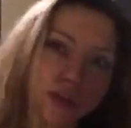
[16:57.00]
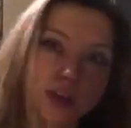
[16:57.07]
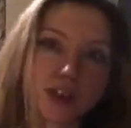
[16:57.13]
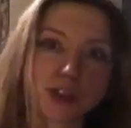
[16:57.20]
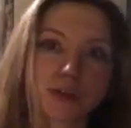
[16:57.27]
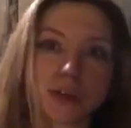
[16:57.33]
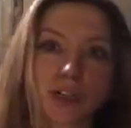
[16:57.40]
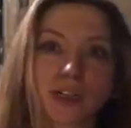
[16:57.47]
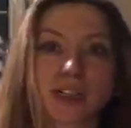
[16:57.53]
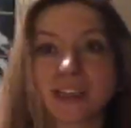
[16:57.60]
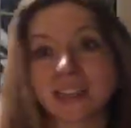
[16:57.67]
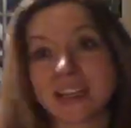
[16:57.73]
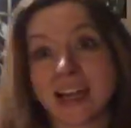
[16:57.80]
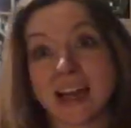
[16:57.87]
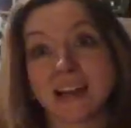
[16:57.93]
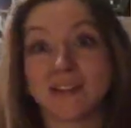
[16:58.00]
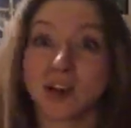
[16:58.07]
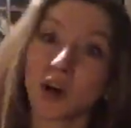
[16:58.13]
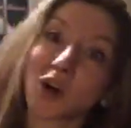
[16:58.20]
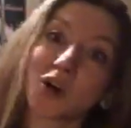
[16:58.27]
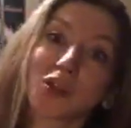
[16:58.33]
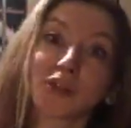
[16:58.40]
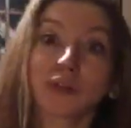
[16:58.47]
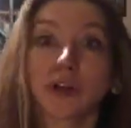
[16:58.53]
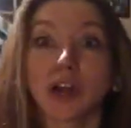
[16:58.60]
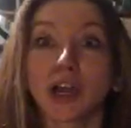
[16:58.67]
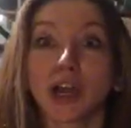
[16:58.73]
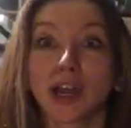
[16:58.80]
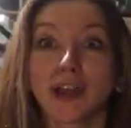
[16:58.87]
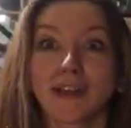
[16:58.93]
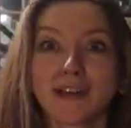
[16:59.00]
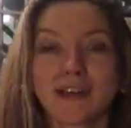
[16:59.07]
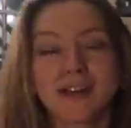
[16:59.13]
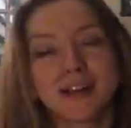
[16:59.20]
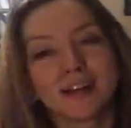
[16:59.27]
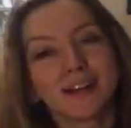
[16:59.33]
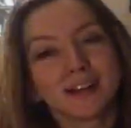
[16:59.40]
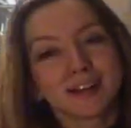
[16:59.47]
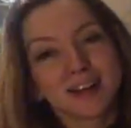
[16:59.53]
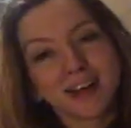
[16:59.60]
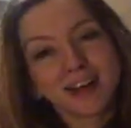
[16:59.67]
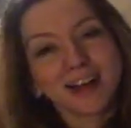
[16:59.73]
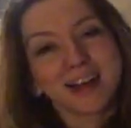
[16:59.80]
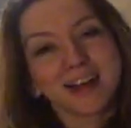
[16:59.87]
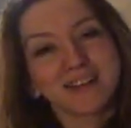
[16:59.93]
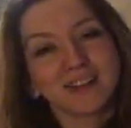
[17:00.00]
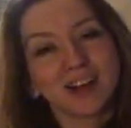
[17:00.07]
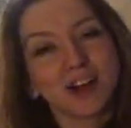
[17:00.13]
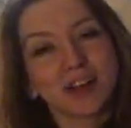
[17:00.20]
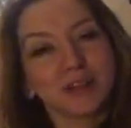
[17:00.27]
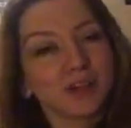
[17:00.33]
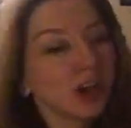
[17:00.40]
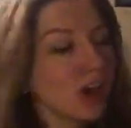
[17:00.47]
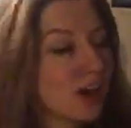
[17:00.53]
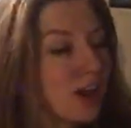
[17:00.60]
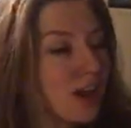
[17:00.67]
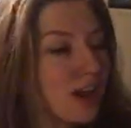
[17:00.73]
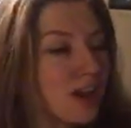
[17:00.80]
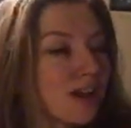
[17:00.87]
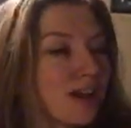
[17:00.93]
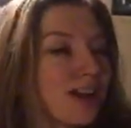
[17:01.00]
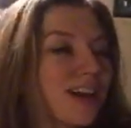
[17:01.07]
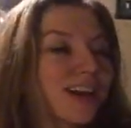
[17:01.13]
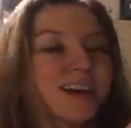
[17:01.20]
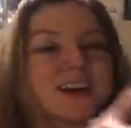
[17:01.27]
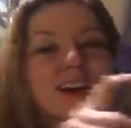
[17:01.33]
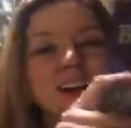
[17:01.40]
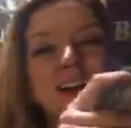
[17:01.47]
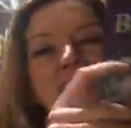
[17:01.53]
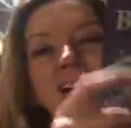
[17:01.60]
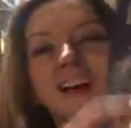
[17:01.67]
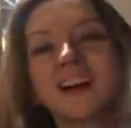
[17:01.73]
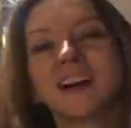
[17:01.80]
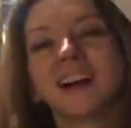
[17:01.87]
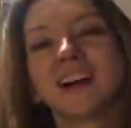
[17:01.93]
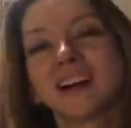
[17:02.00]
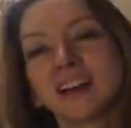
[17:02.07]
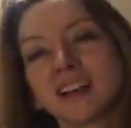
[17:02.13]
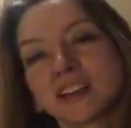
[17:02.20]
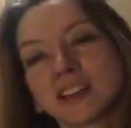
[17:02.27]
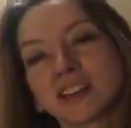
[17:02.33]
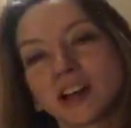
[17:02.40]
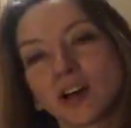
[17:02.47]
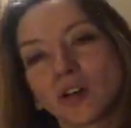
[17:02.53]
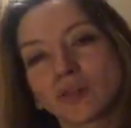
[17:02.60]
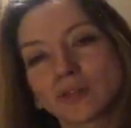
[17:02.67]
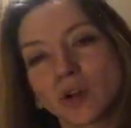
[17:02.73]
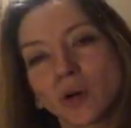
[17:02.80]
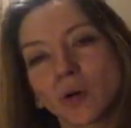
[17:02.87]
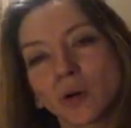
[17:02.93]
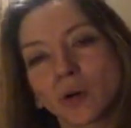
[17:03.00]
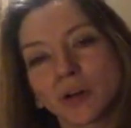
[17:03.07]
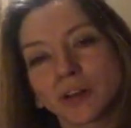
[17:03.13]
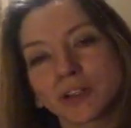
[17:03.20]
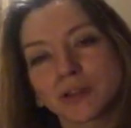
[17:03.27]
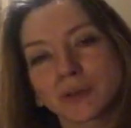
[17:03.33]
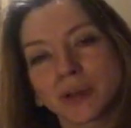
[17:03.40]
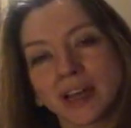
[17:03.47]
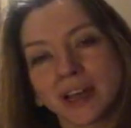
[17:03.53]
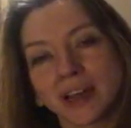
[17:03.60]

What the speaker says: first one because I have all three. Gotta have all three. So of course we